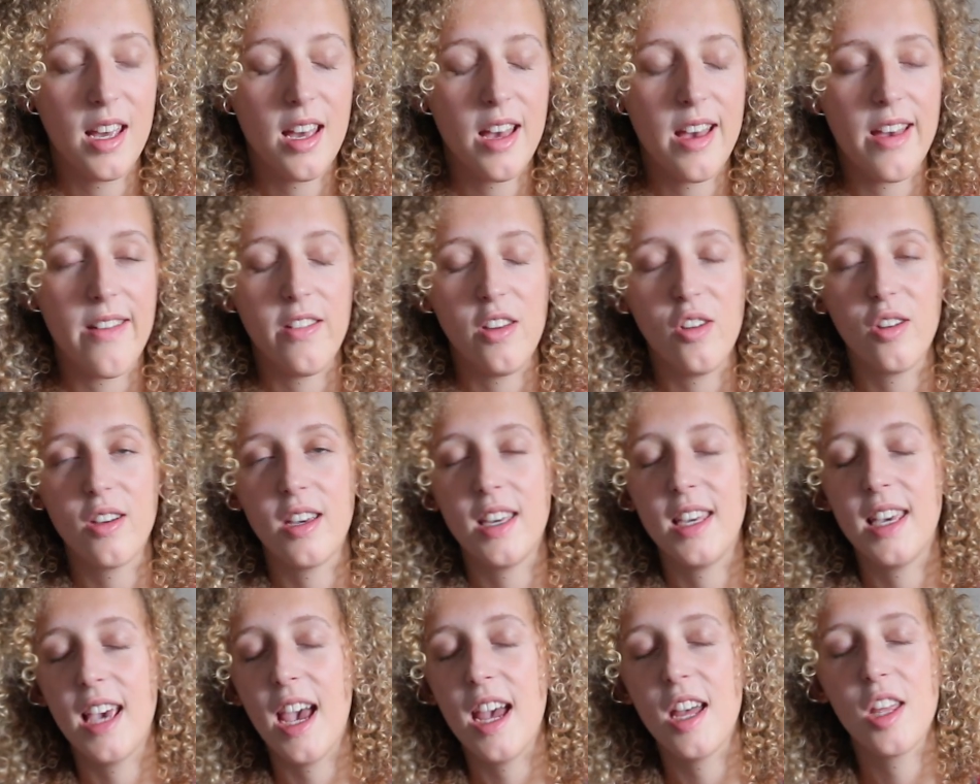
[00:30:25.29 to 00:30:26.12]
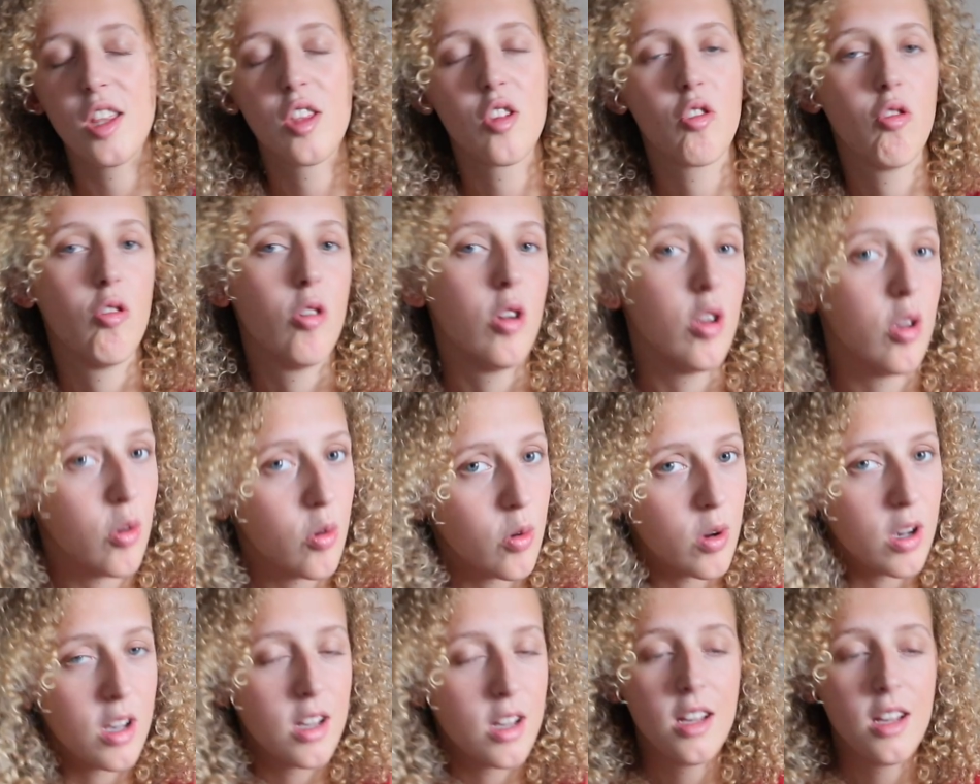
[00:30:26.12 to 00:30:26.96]
if you can get
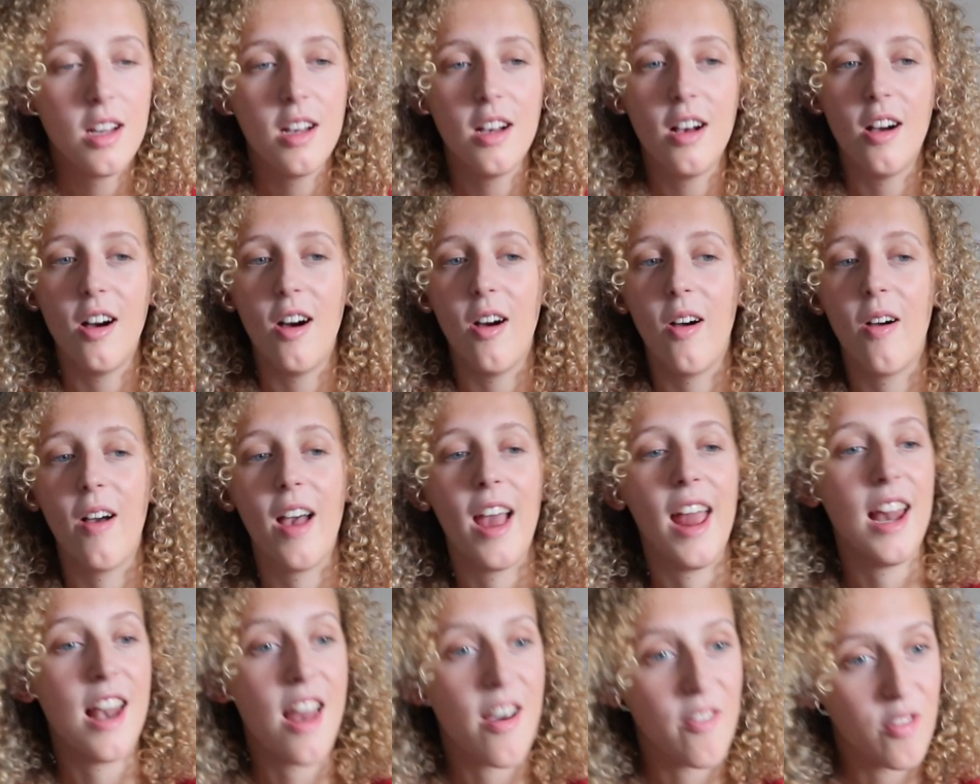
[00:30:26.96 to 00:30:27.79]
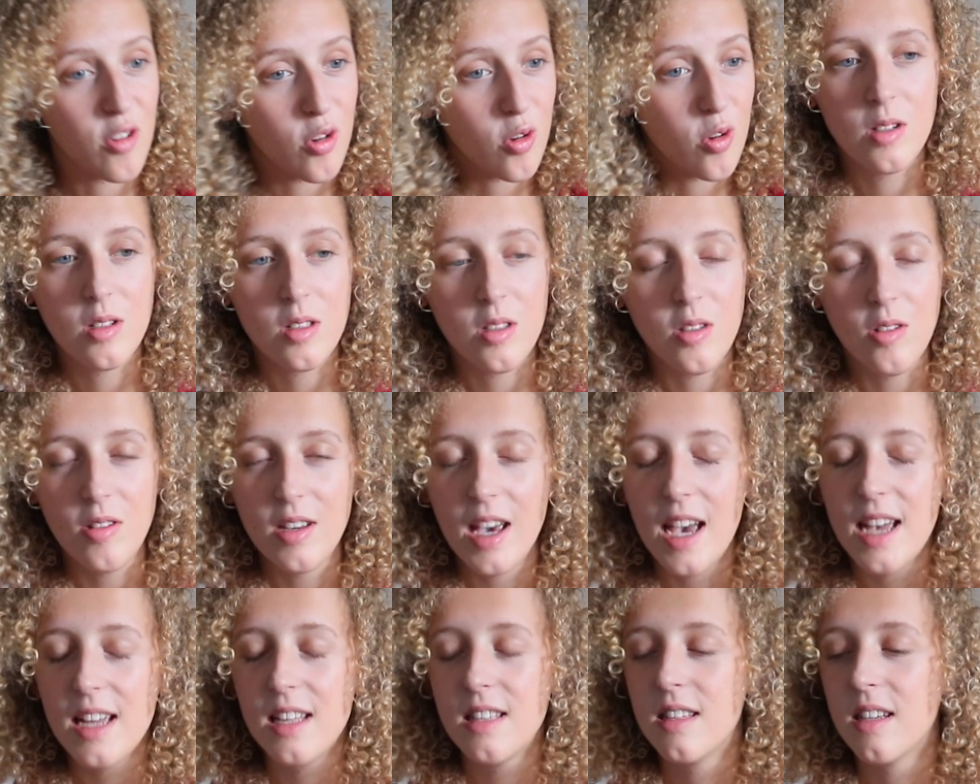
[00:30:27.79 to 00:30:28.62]
through Art A-level, you
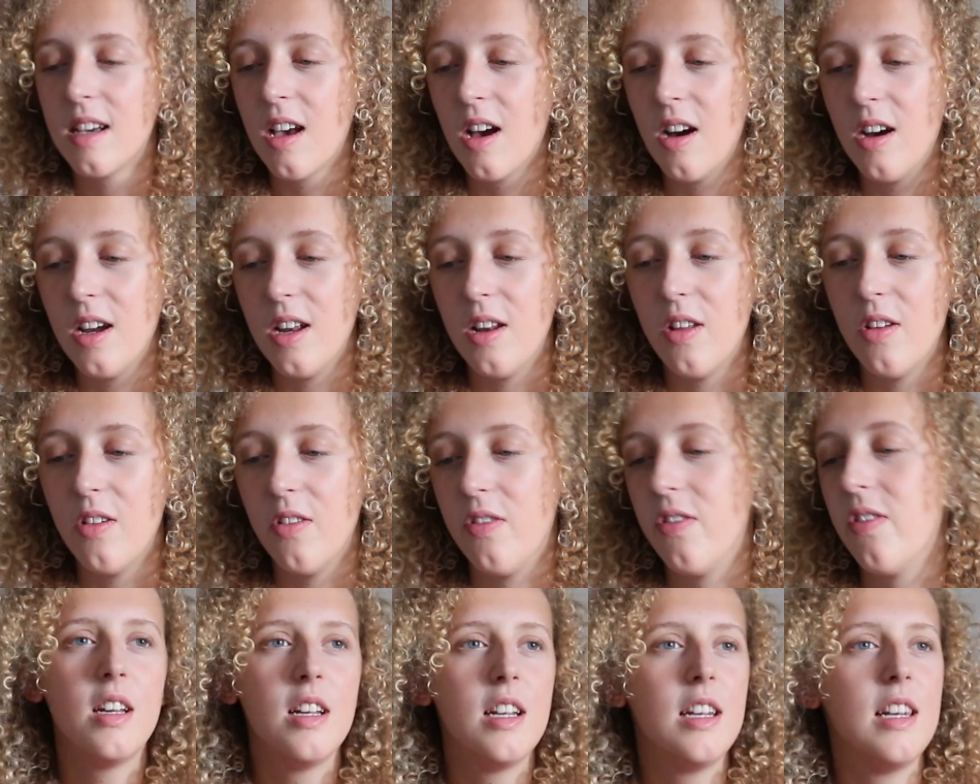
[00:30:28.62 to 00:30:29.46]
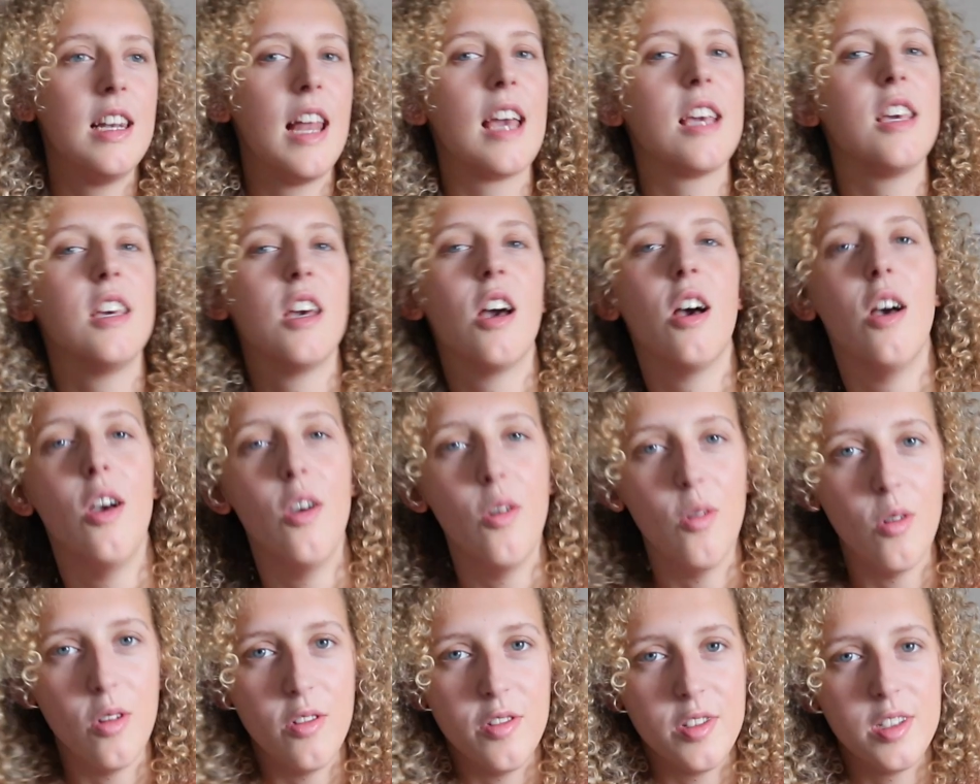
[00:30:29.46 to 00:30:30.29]
get to kind of let
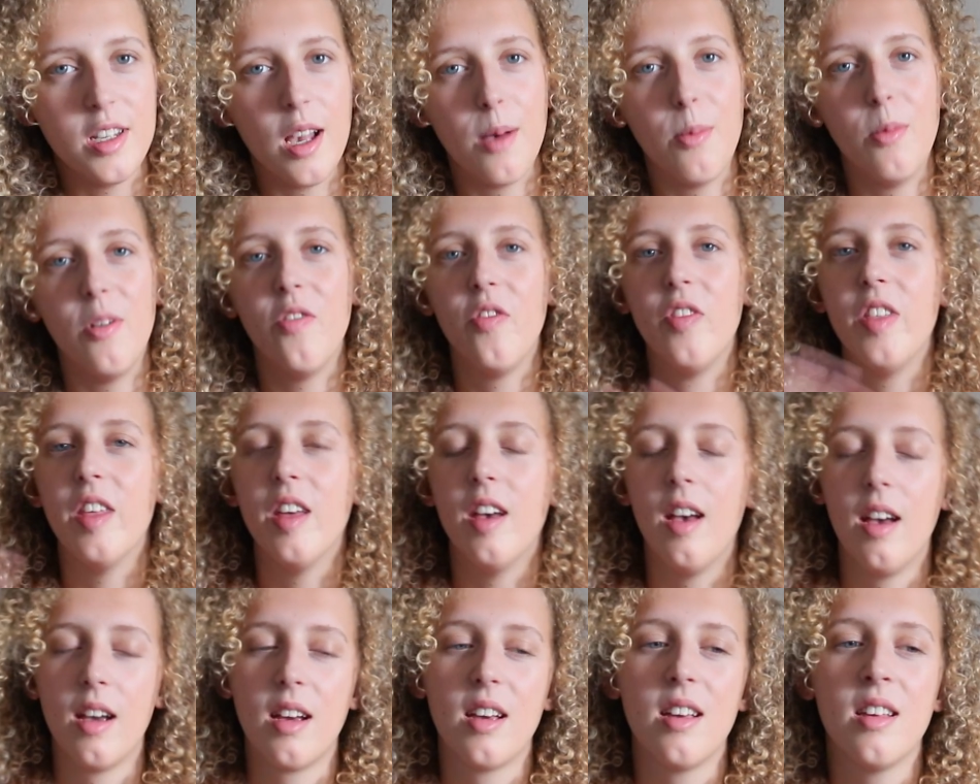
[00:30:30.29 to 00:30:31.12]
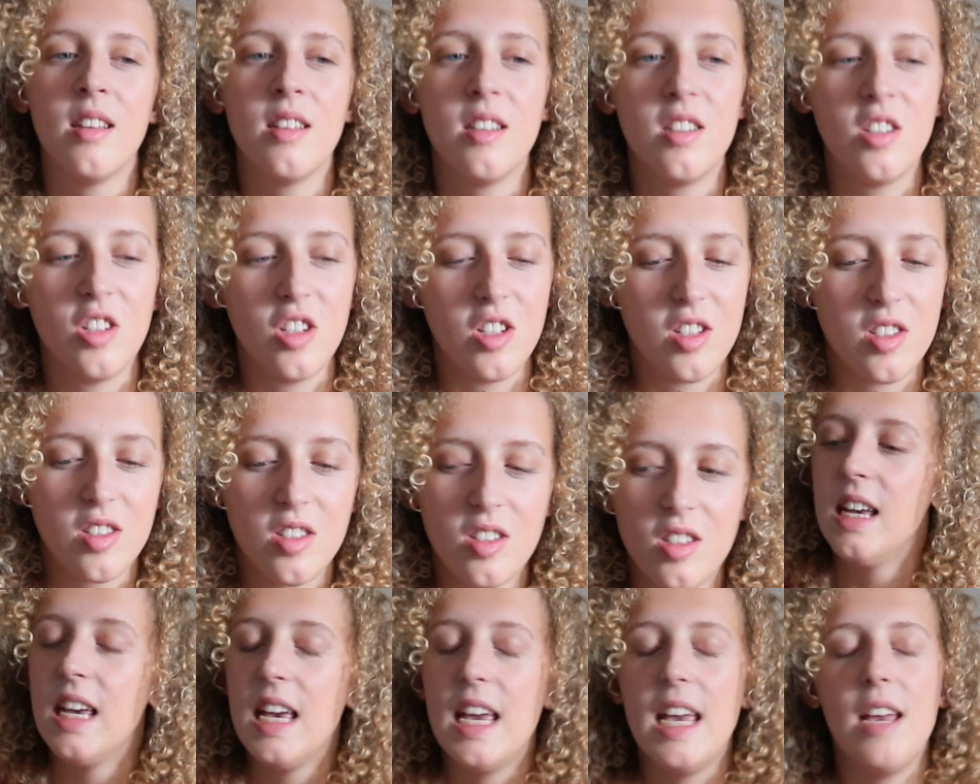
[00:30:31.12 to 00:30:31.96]
go of some of the
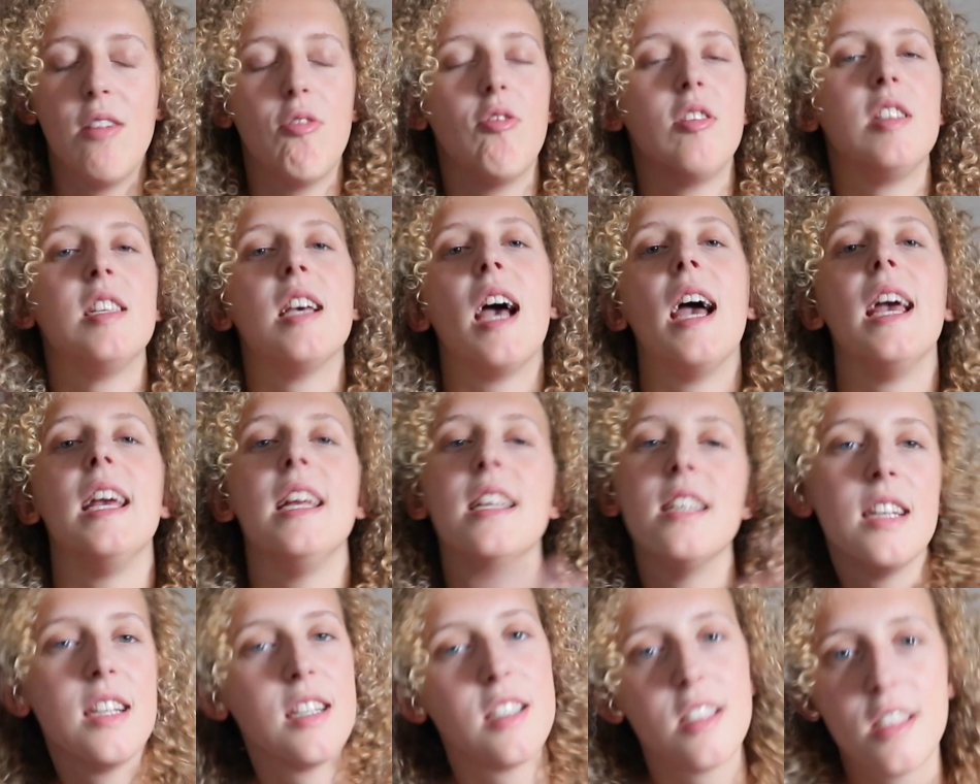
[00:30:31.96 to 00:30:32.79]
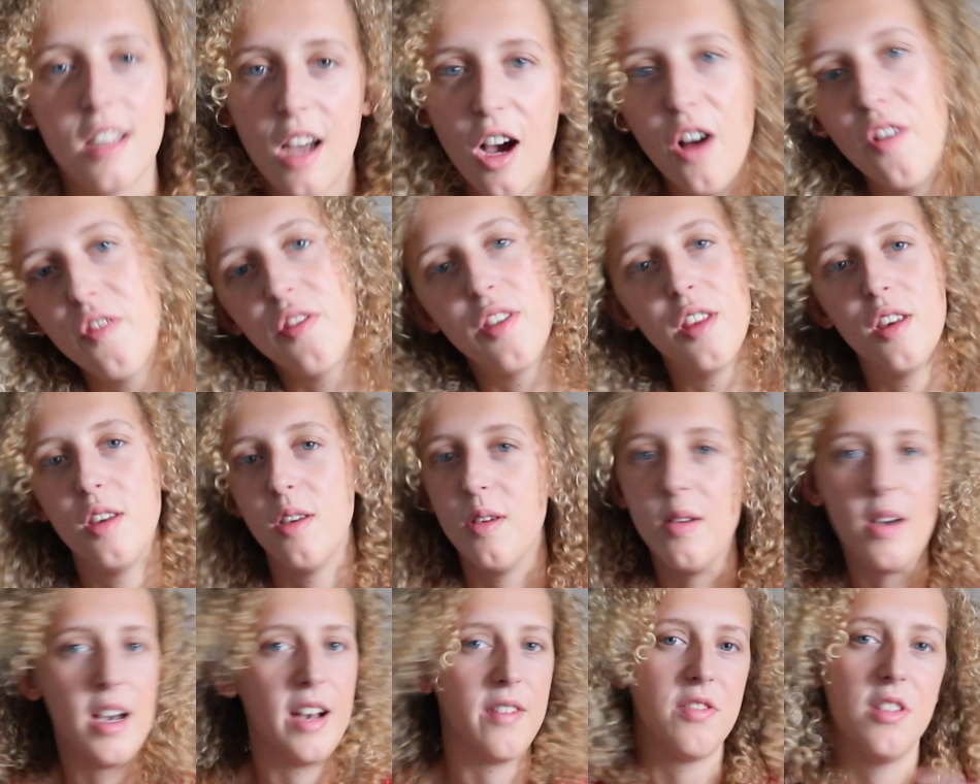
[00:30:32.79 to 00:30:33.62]
just irritating stuff that you
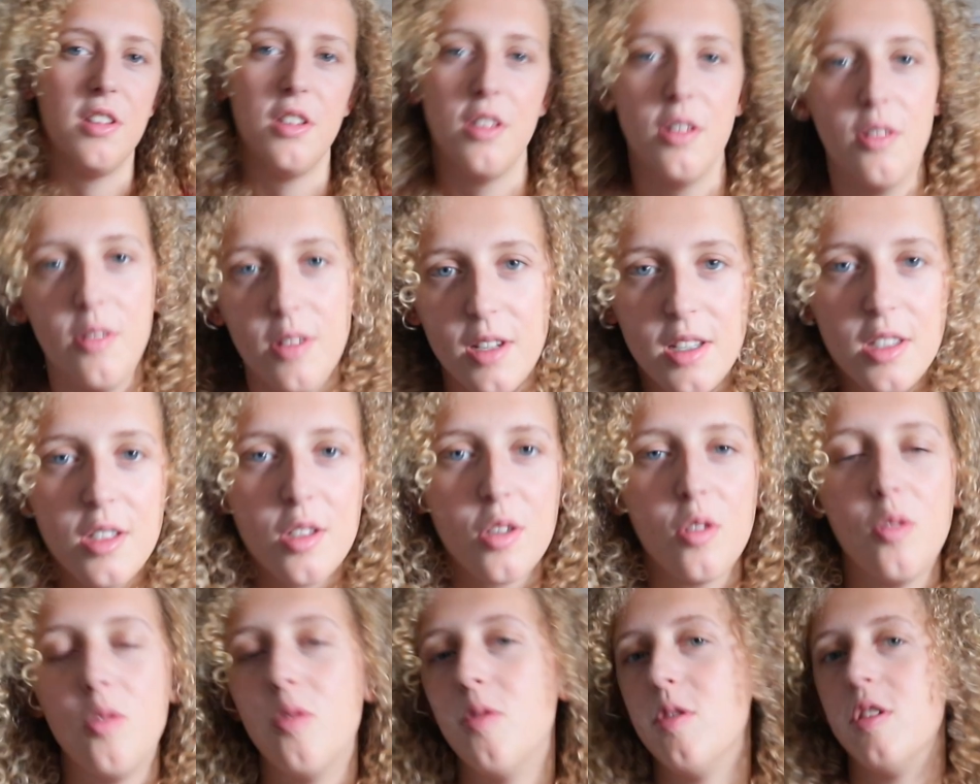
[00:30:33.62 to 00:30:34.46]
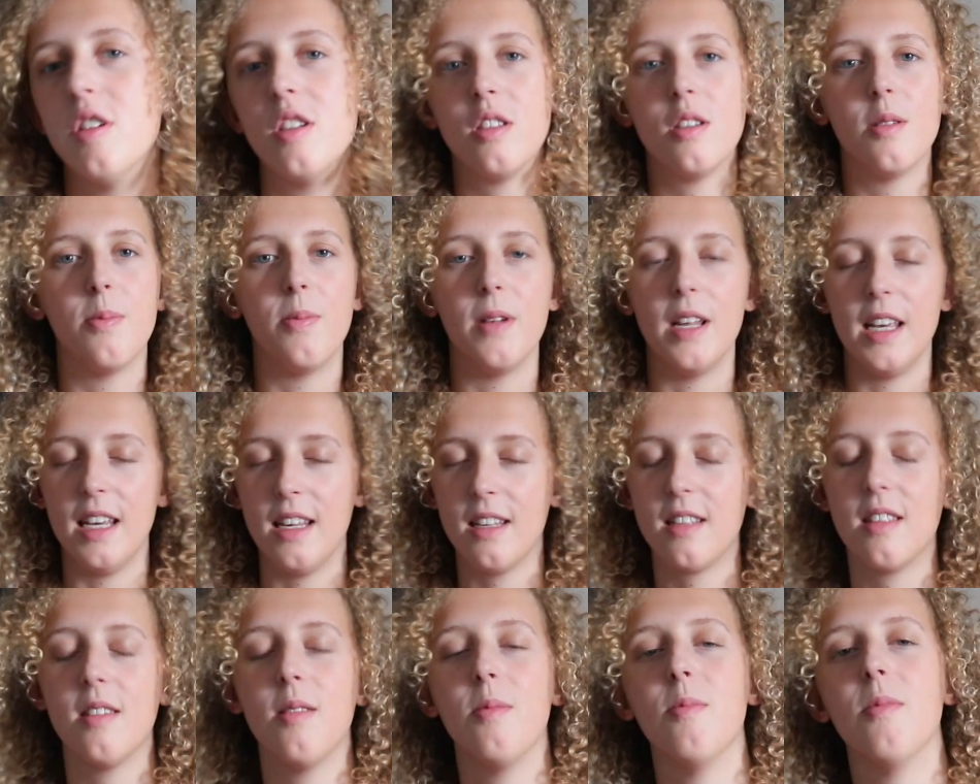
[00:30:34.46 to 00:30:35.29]
have to do at school just to
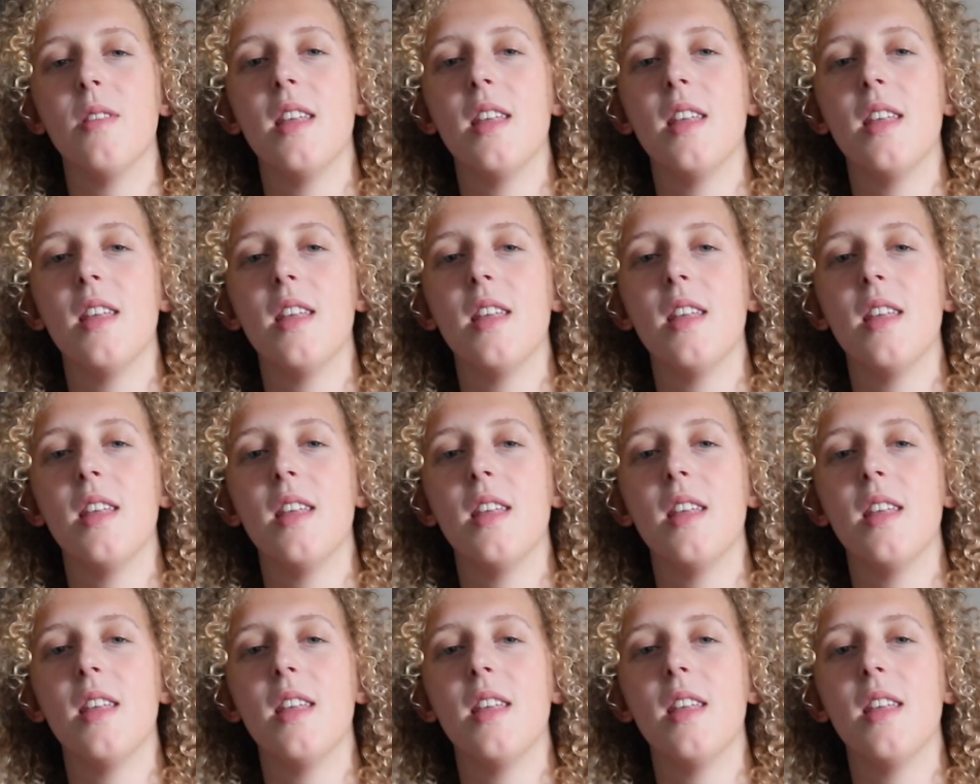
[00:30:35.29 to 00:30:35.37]
please them.